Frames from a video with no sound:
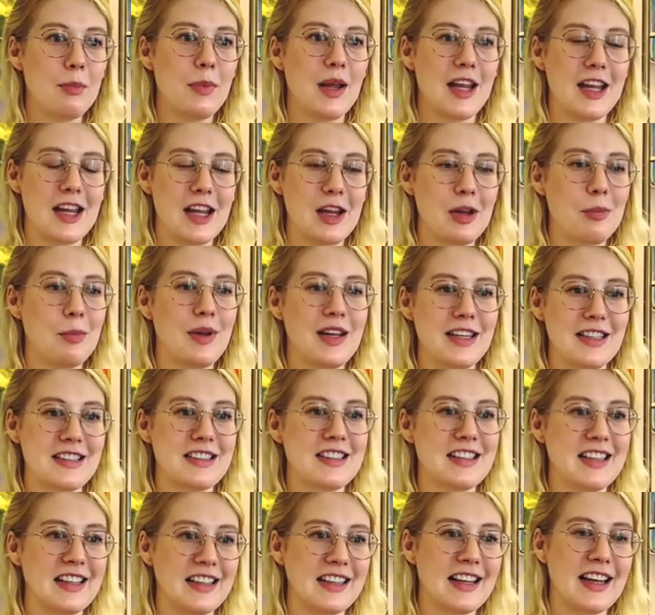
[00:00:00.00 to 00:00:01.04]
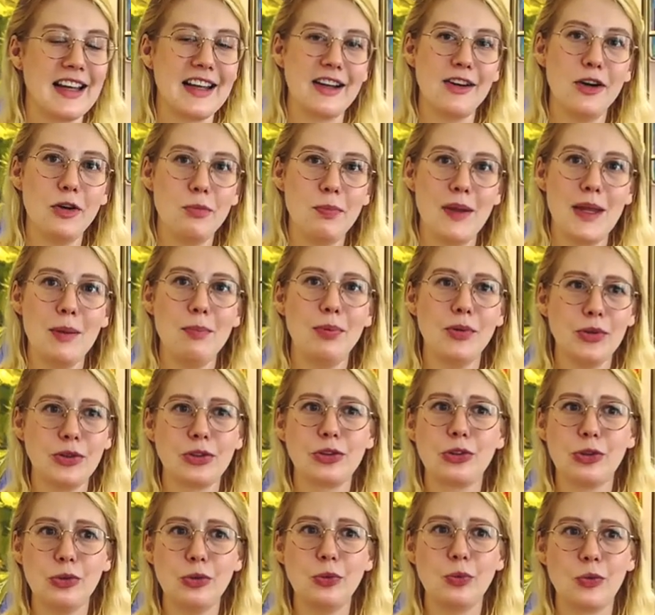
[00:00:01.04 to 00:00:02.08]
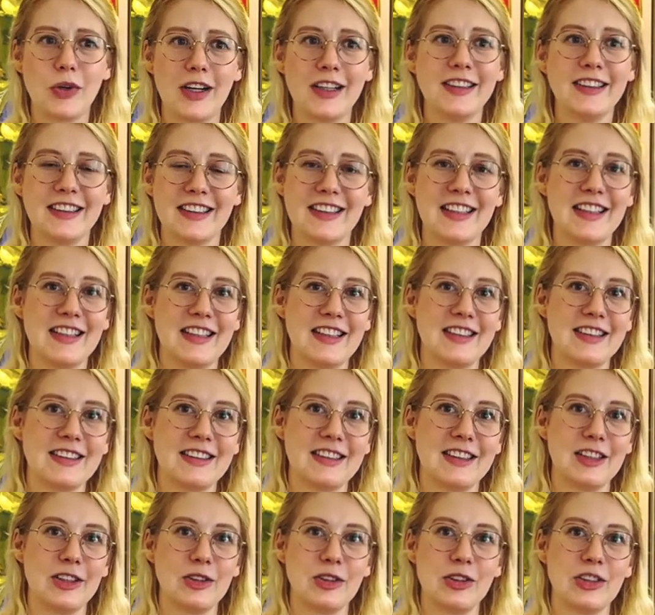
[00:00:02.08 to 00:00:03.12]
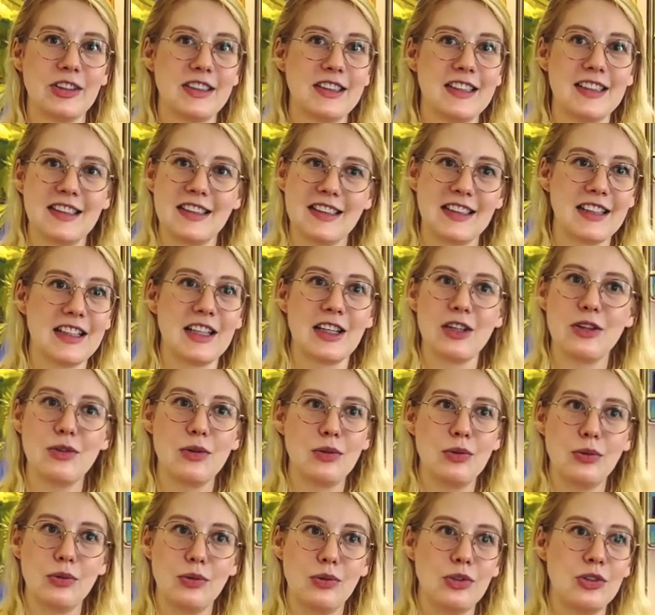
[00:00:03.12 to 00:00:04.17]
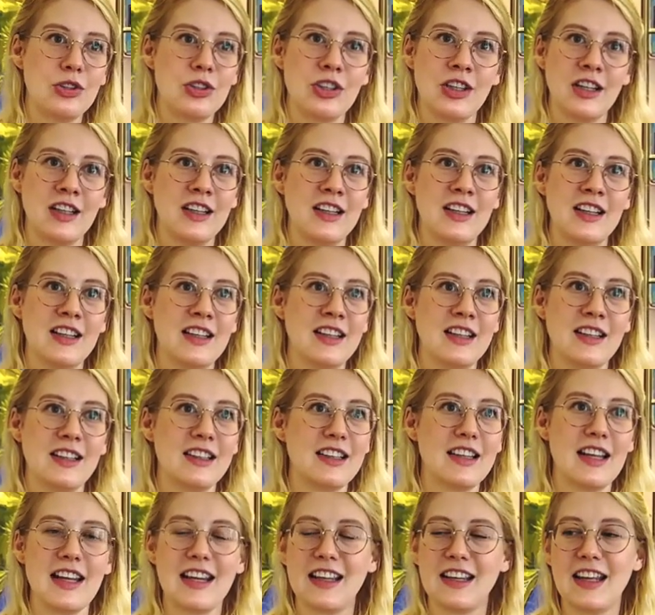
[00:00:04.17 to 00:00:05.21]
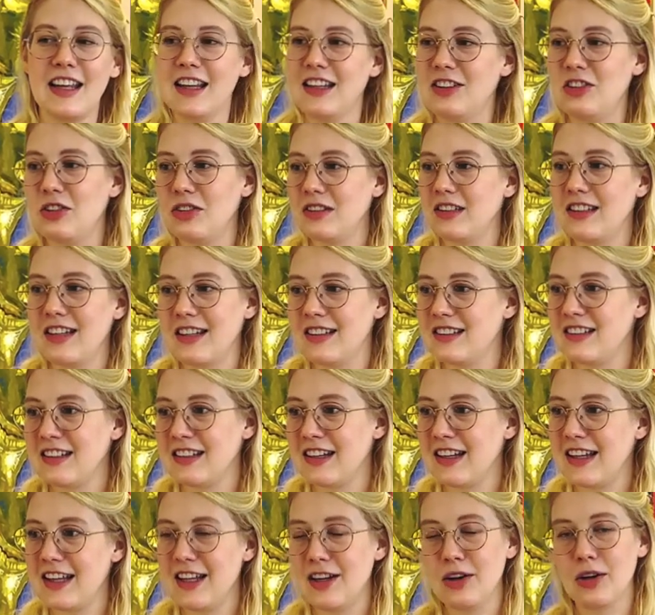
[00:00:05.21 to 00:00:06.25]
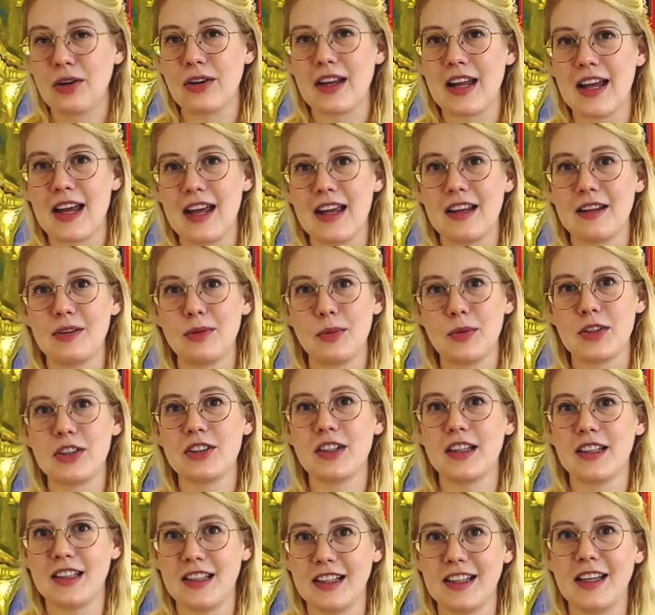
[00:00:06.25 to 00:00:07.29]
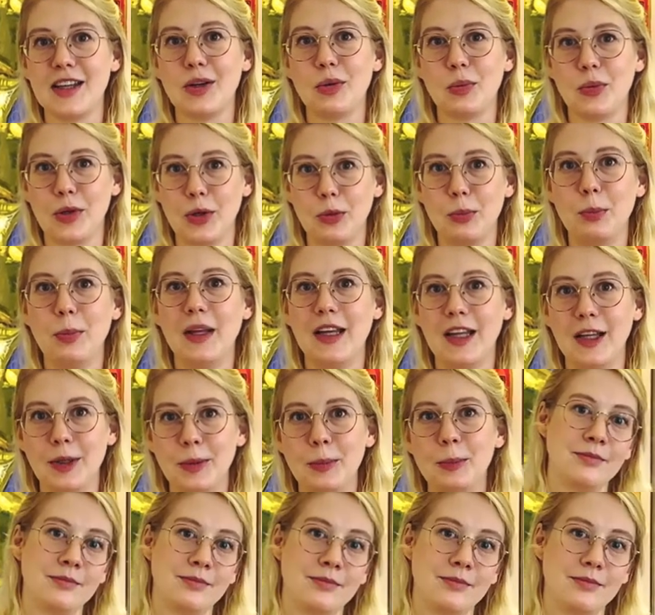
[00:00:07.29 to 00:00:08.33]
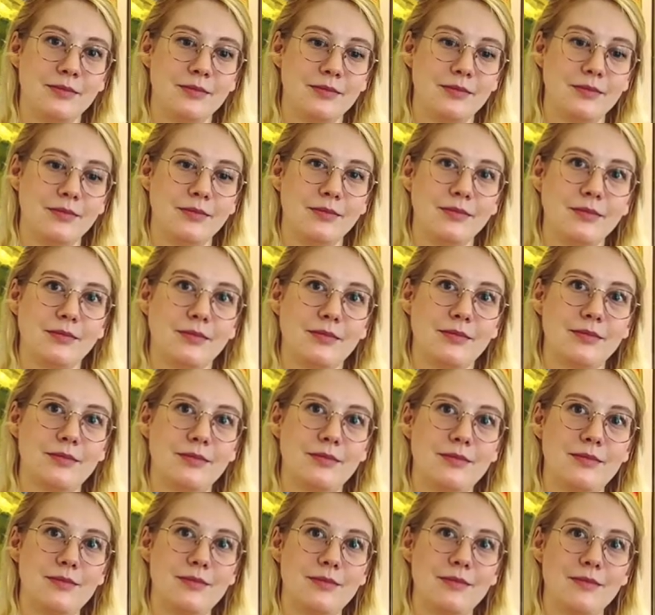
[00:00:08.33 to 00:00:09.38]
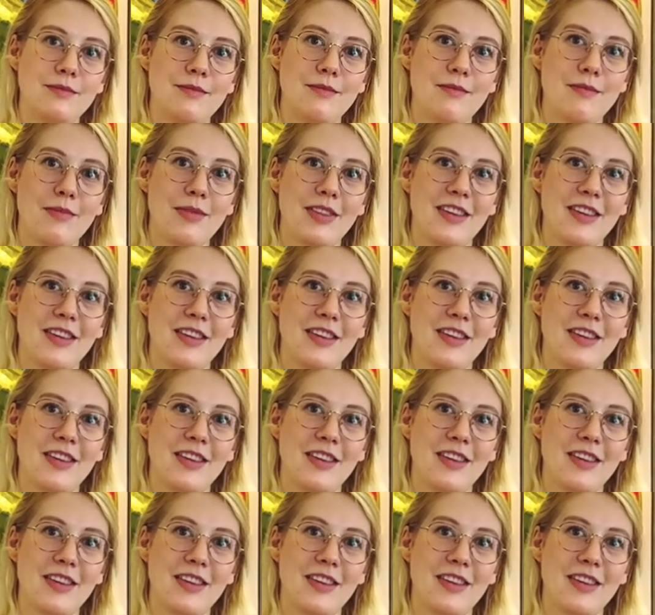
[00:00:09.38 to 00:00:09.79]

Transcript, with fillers: making me see like, oh, people do want this. There just isn't a huge, like, it just isn't here yet, which I think it will be. You're gonna be one of the starters of it.